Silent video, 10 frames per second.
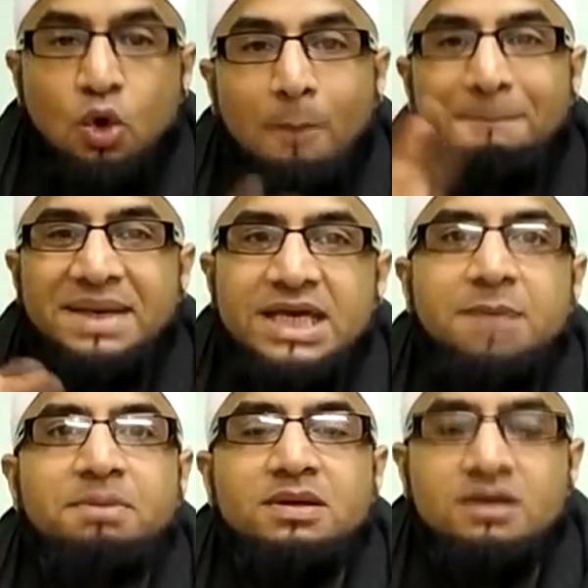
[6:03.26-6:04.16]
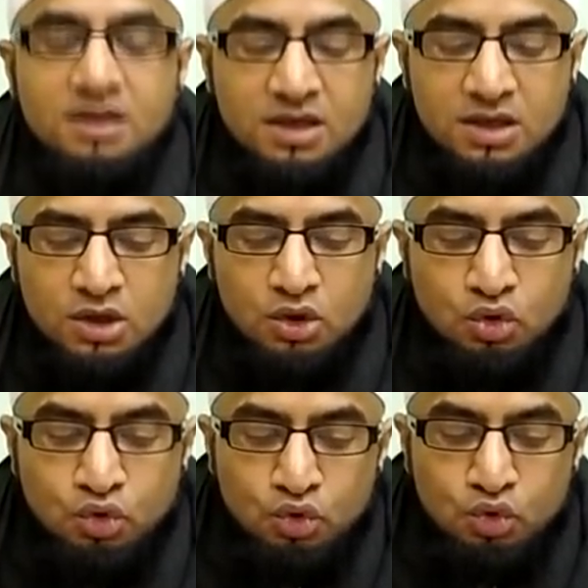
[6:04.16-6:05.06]
or people
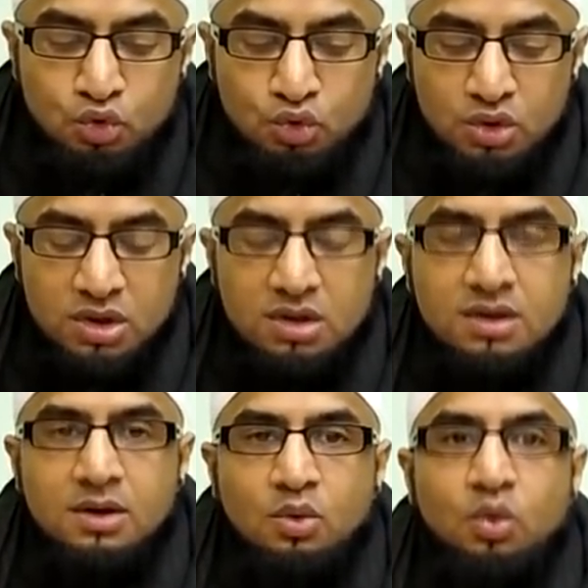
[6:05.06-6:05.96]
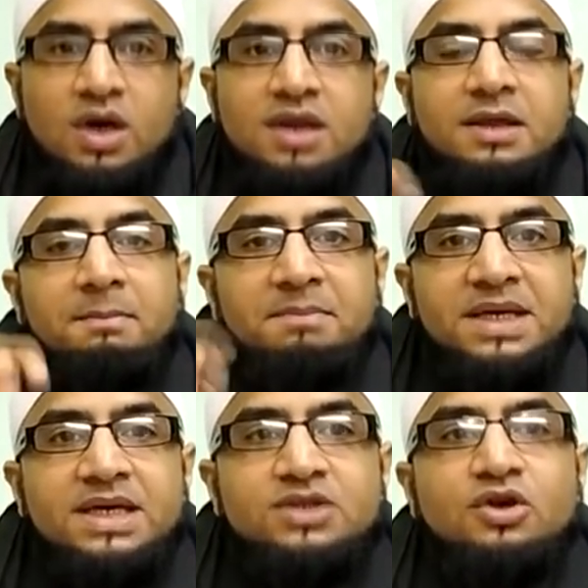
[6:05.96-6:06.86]
who were the
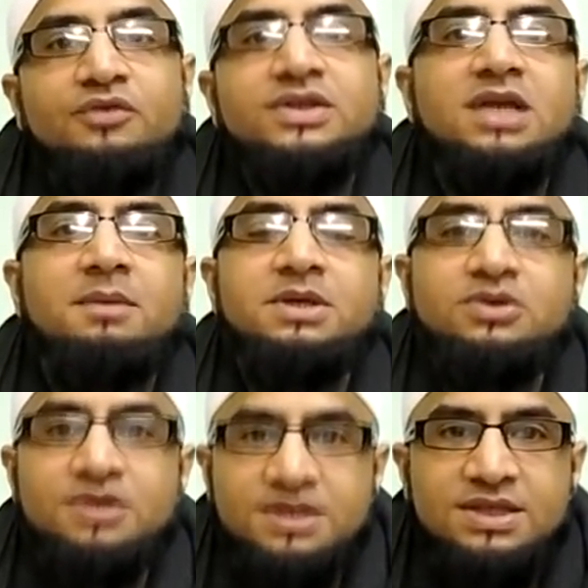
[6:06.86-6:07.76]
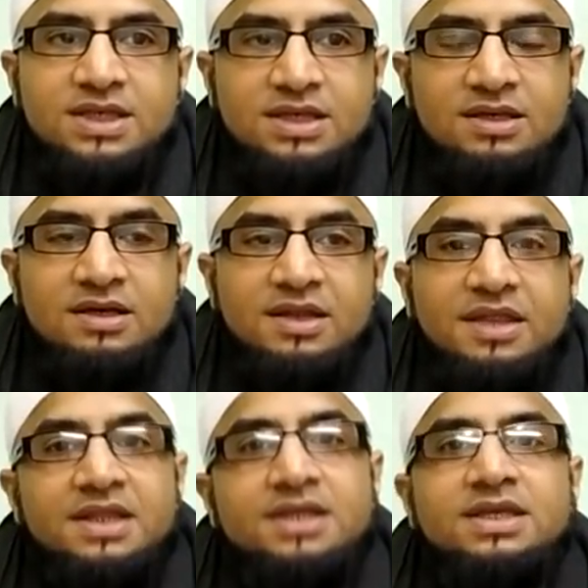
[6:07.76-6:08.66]
means of us coming to the deen
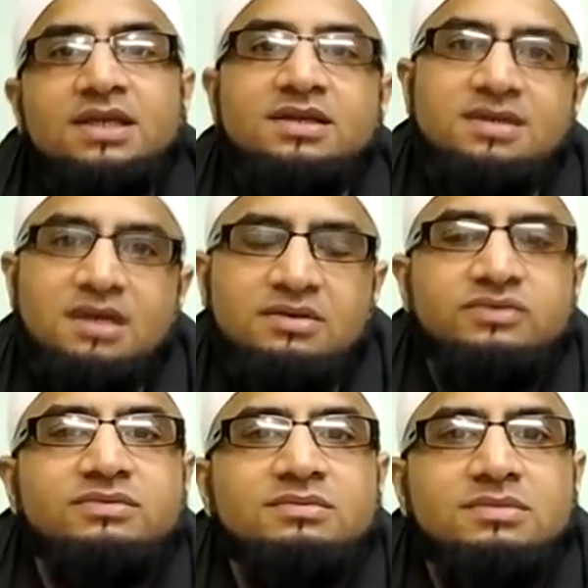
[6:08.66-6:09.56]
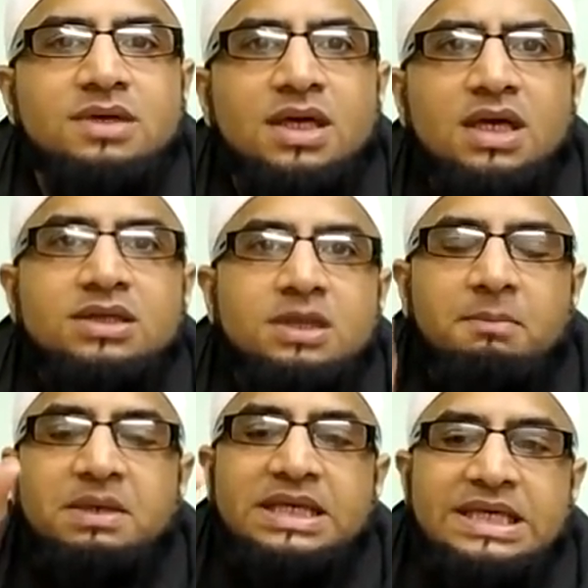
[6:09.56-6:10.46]
than the deen itself.
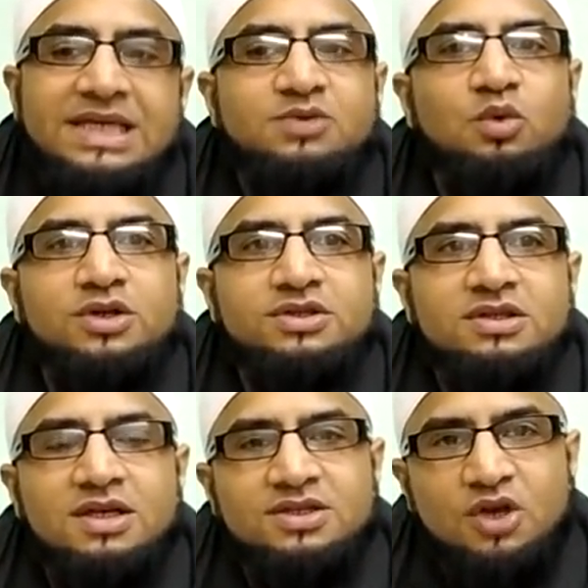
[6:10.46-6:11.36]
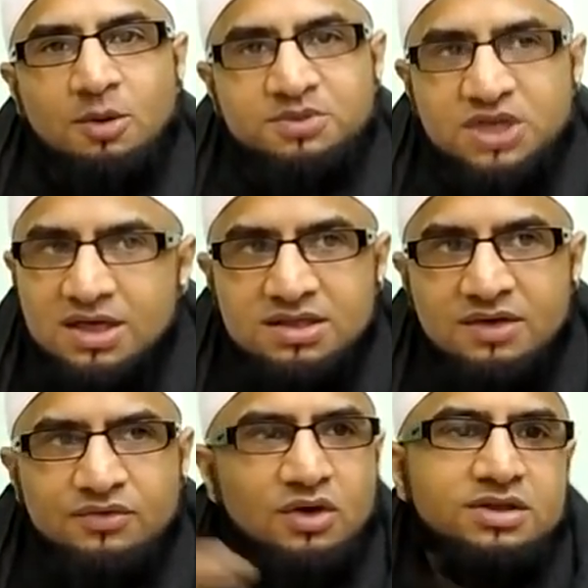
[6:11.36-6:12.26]
Tabligh is what is an
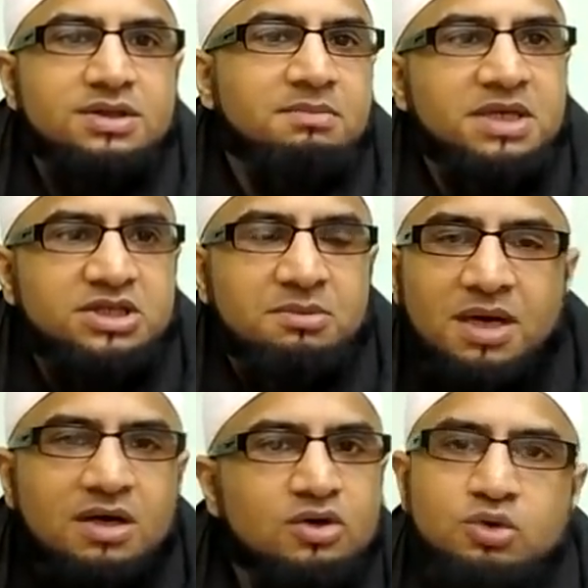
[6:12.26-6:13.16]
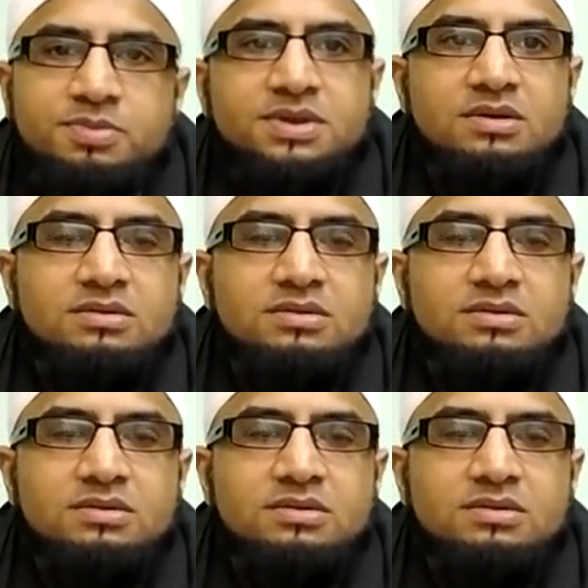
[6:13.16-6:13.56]
objective, not Tabligh jama'ah groups.